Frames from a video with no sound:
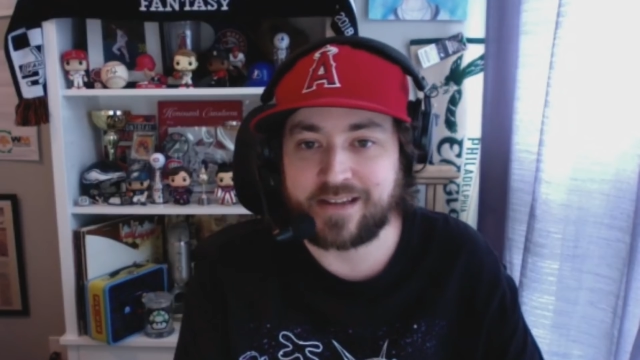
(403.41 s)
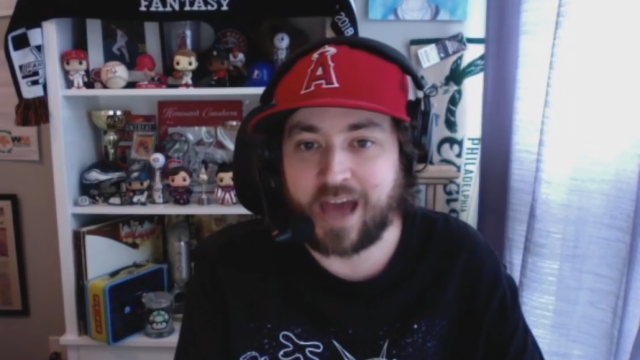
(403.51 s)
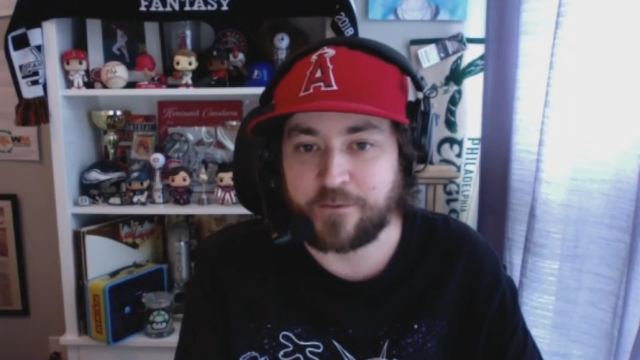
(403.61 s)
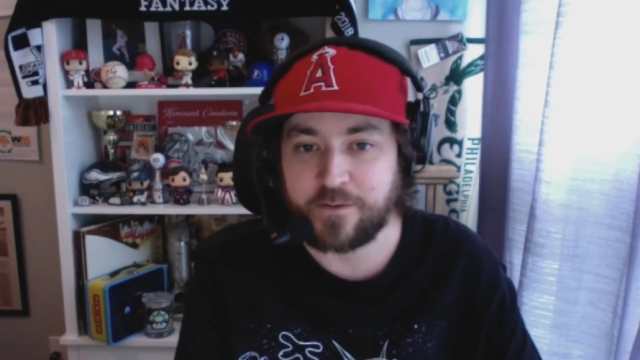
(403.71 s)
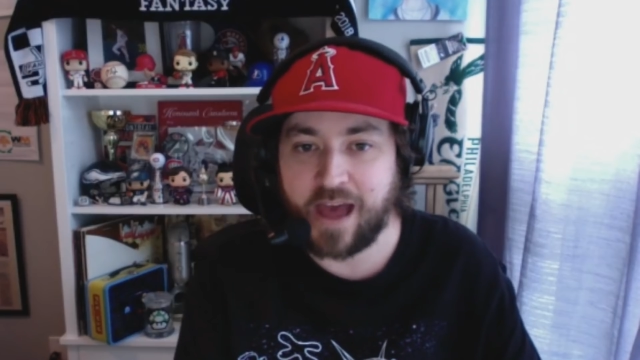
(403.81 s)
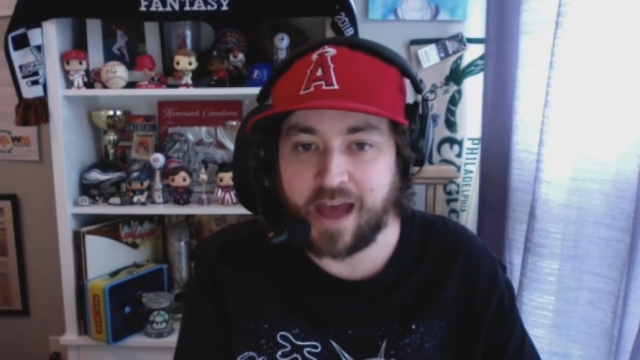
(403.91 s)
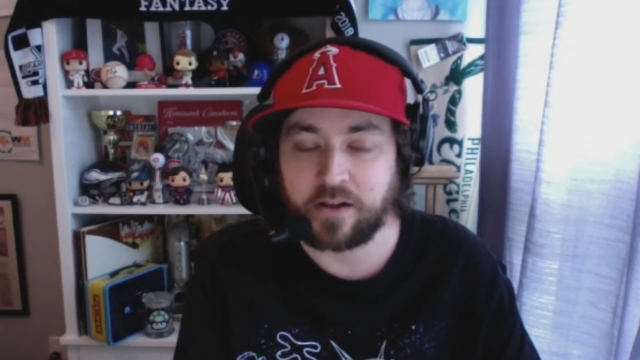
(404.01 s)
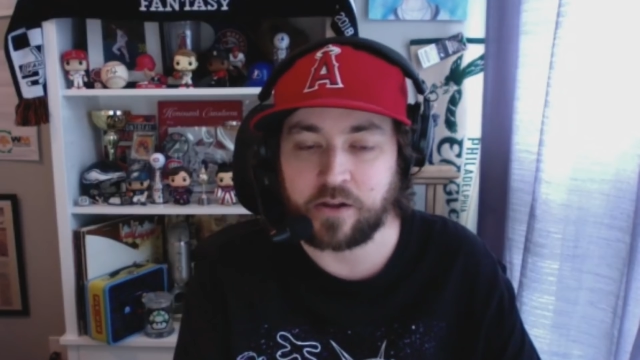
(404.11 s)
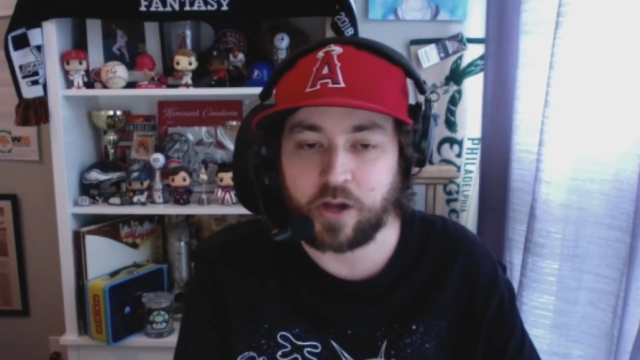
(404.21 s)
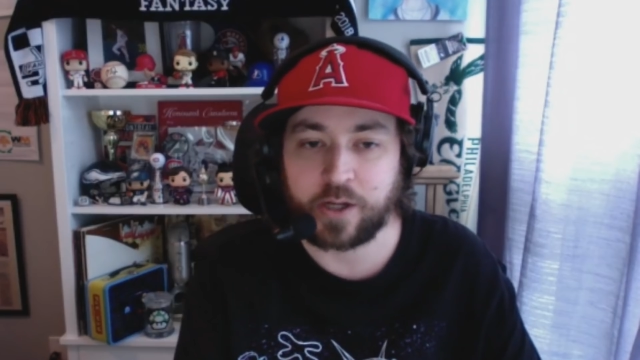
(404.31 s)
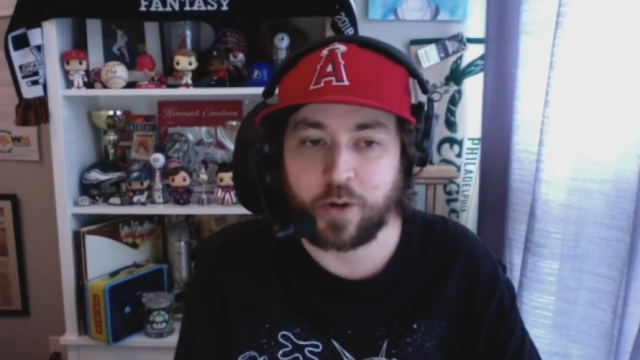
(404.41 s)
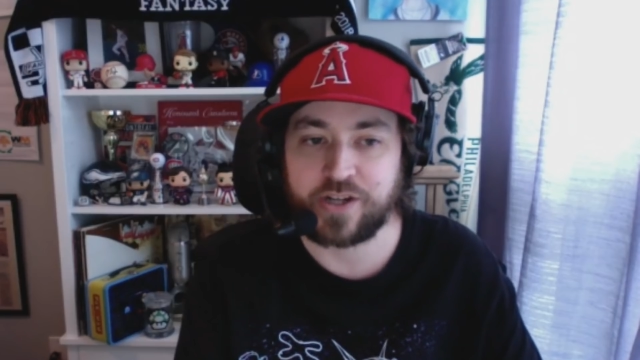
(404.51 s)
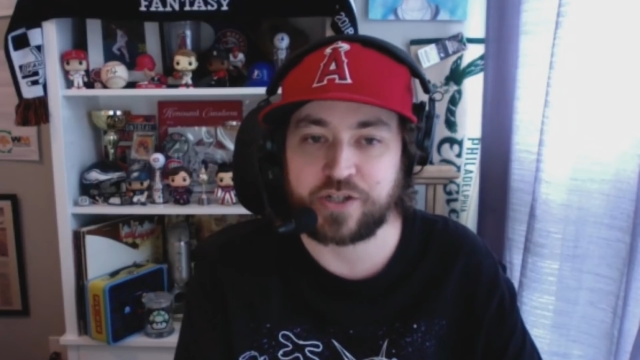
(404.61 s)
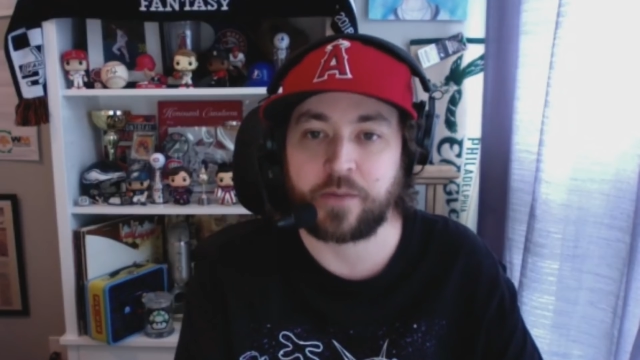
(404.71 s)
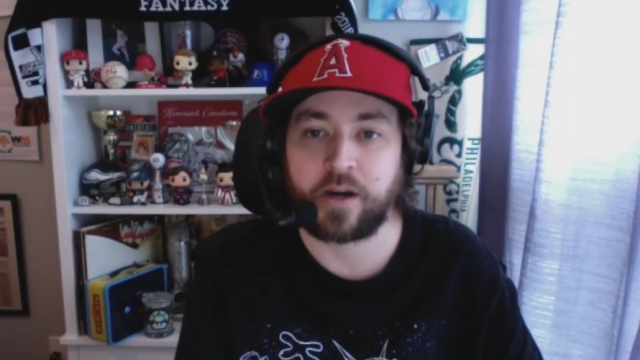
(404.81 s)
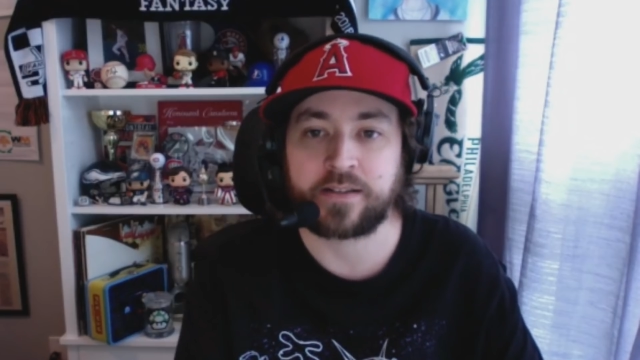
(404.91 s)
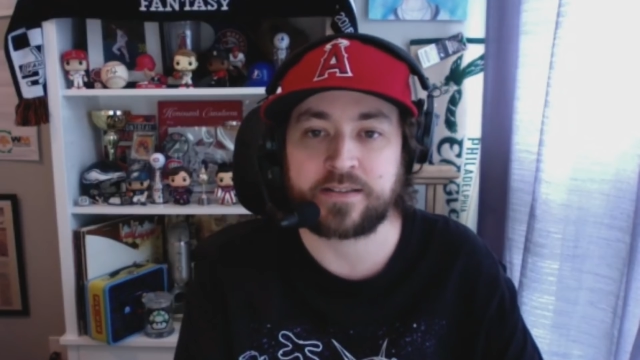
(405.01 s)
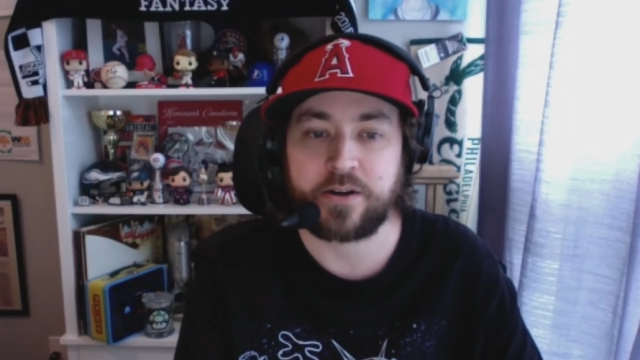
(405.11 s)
Then after that, a lot of question marks.